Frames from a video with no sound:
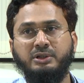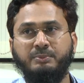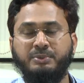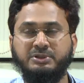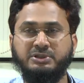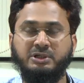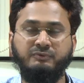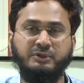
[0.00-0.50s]
They
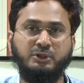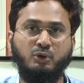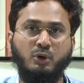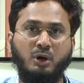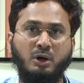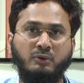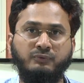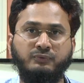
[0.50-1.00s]
present with
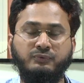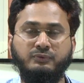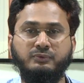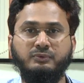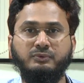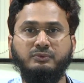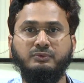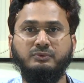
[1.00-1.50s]
cough,
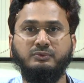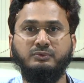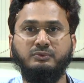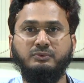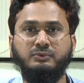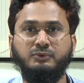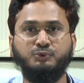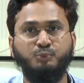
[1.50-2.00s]

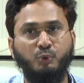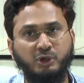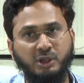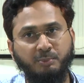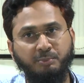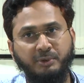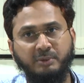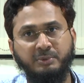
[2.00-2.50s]

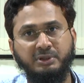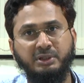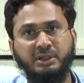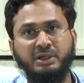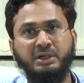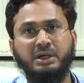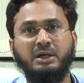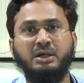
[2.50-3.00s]
sputum may be
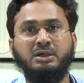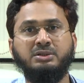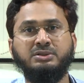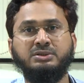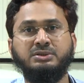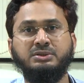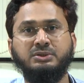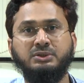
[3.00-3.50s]
there in
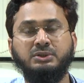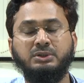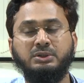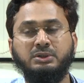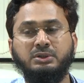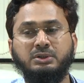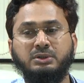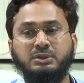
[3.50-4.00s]
adults,
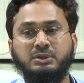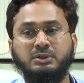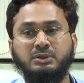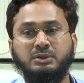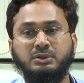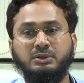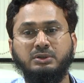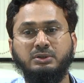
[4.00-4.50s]

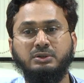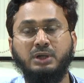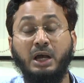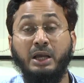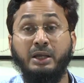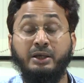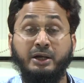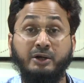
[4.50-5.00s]

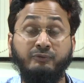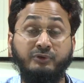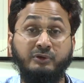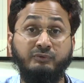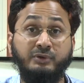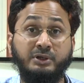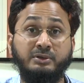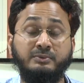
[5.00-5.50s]
high grade
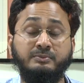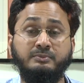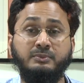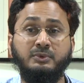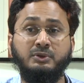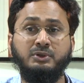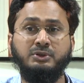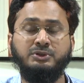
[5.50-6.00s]
fever.
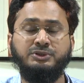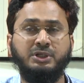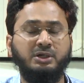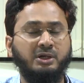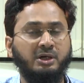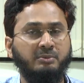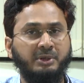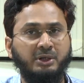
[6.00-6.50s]

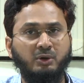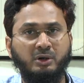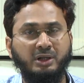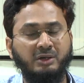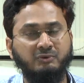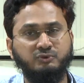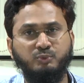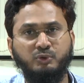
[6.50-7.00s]
Children may
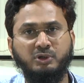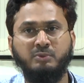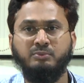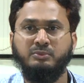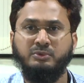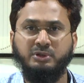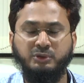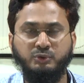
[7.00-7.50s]
not have
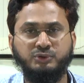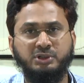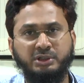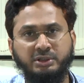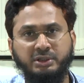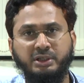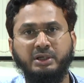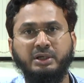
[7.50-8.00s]
sputum,
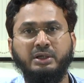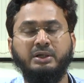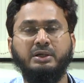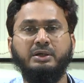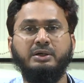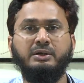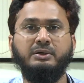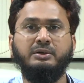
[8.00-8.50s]
usually
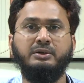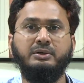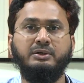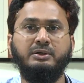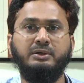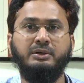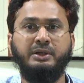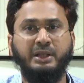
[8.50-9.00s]
they
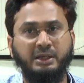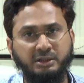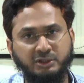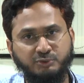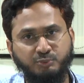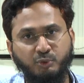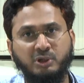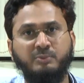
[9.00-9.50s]
take
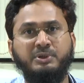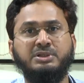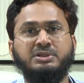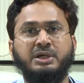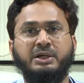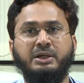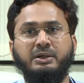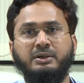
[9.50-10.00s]
the sputum
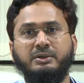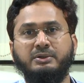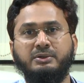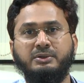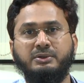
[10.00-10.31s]
inside.